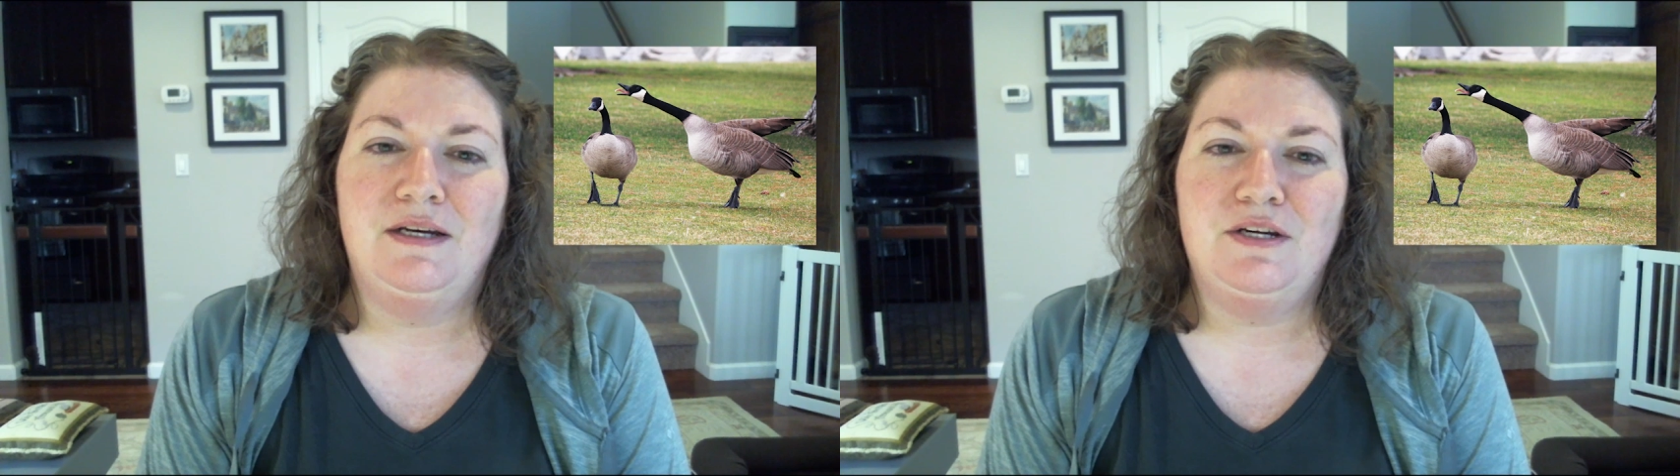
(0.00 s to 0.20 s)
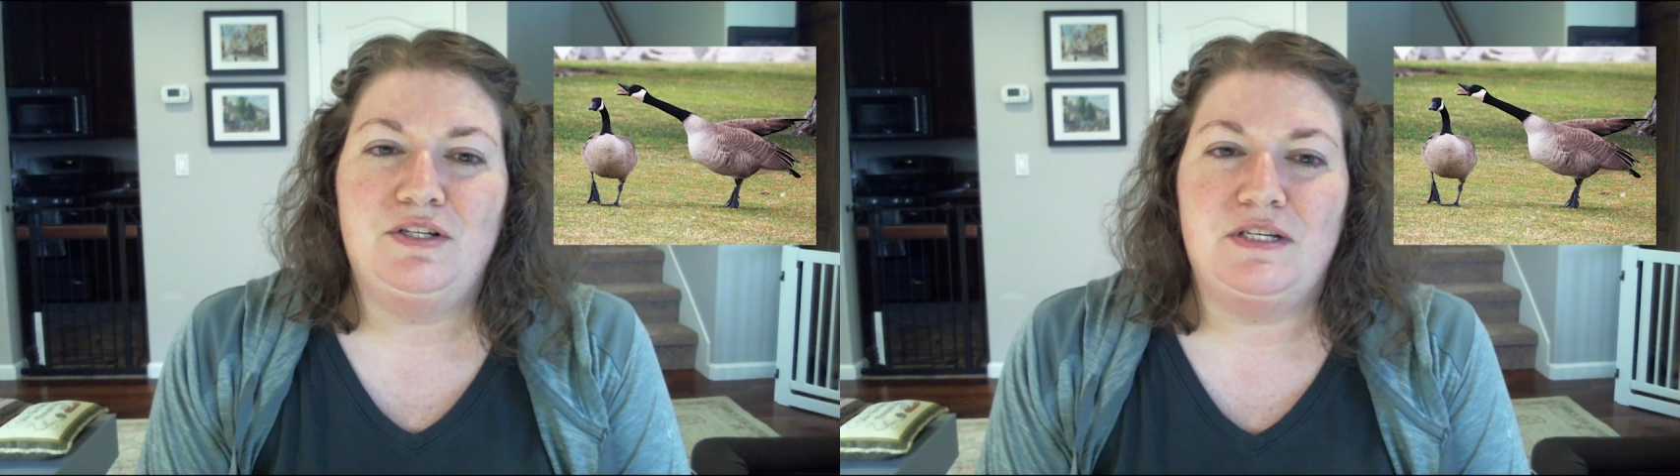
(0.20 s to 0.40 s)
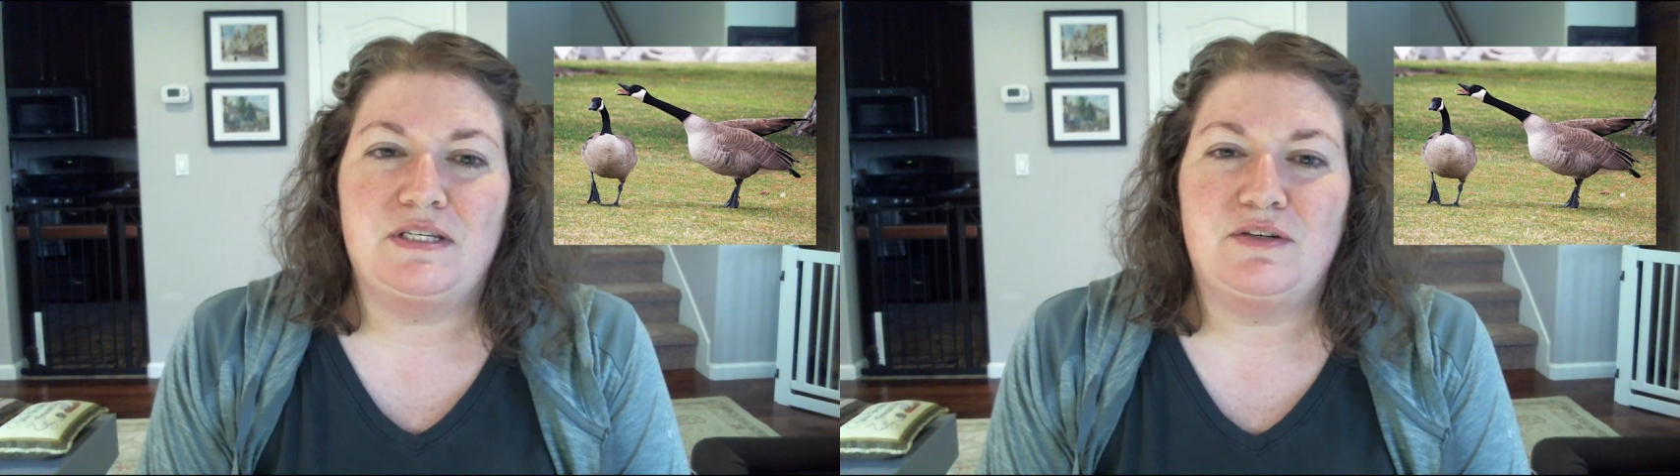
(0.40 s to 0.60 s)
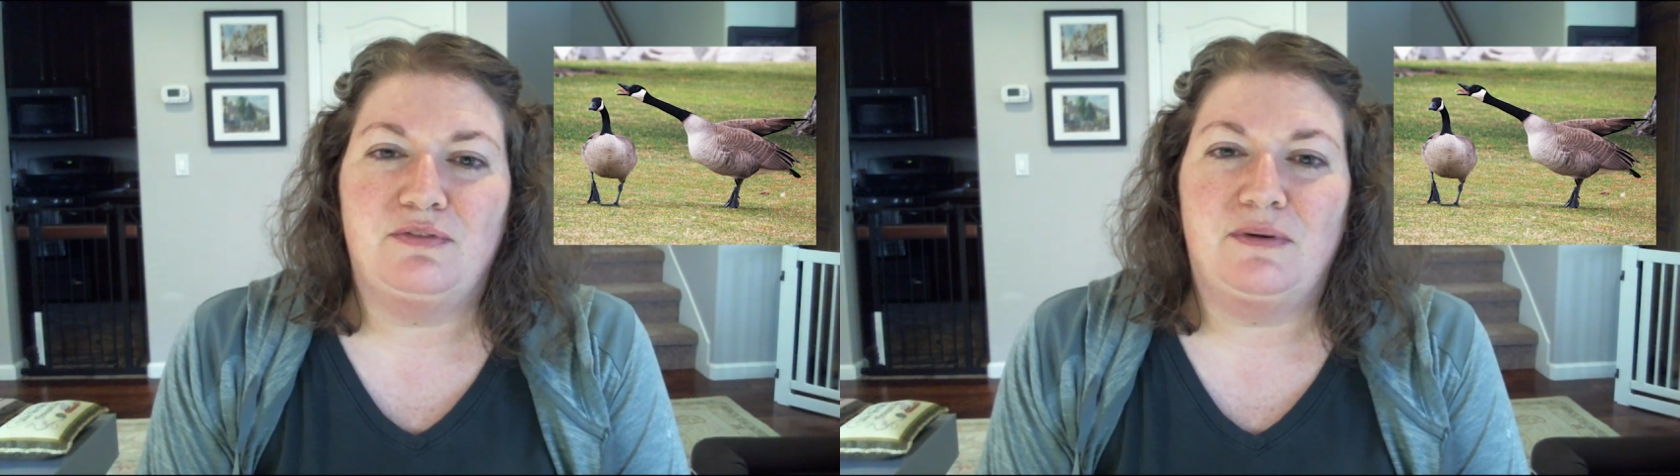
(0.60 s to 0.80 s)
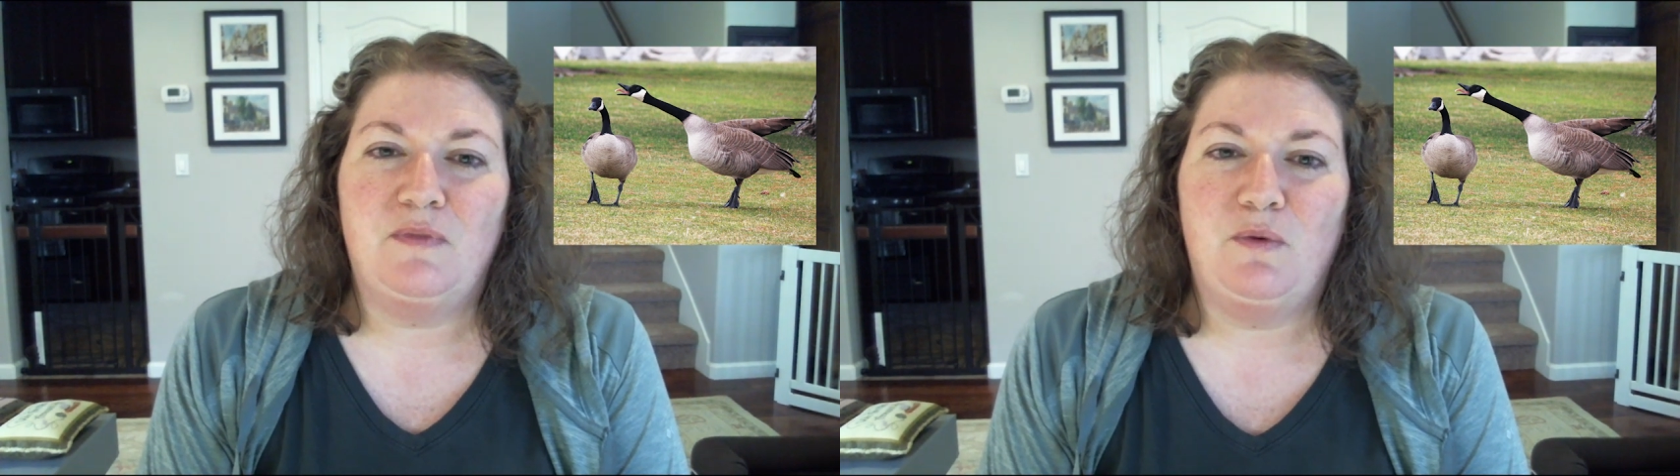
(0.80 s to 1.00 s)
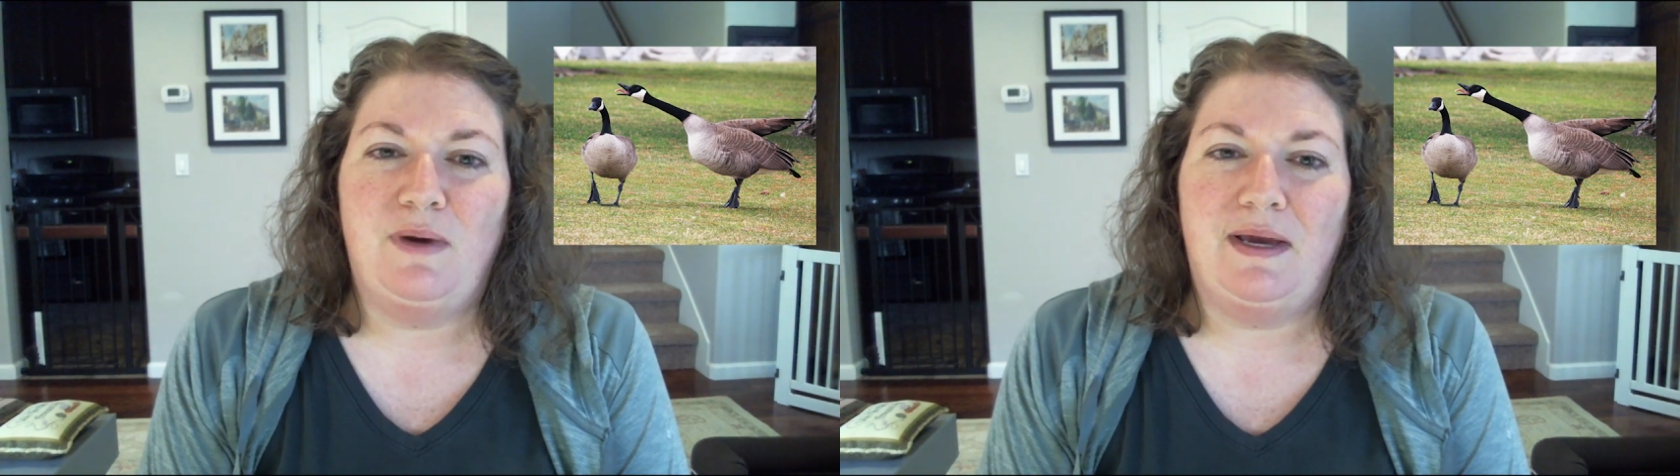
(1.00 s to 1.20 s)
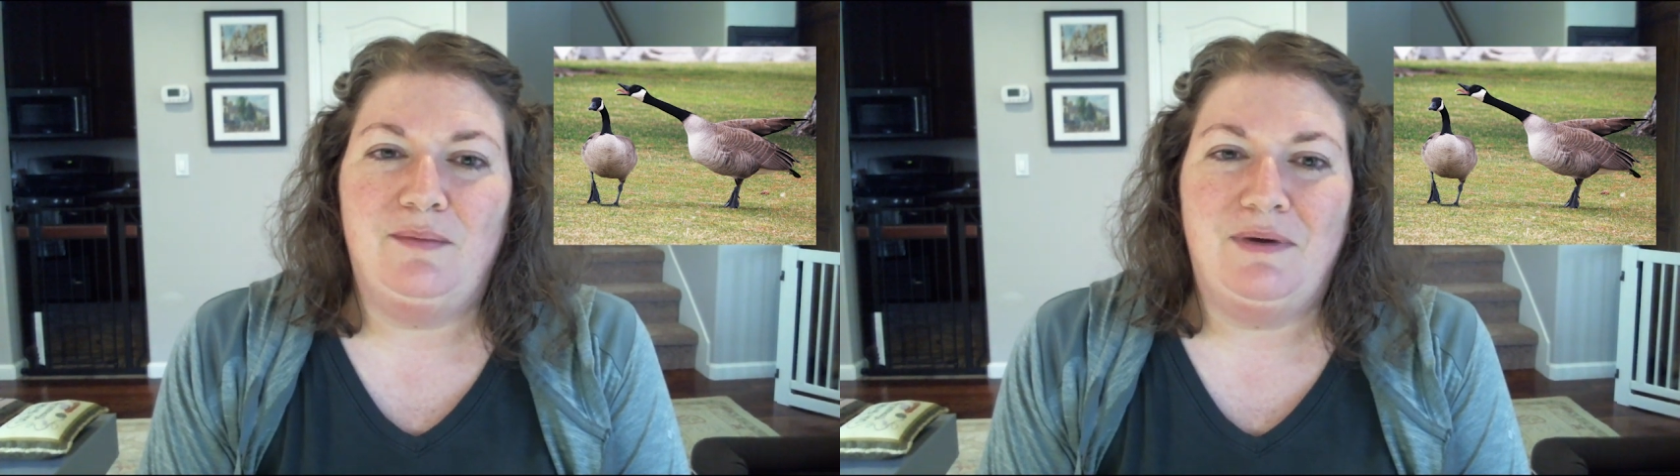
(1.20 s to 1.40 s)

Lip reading: just from the web.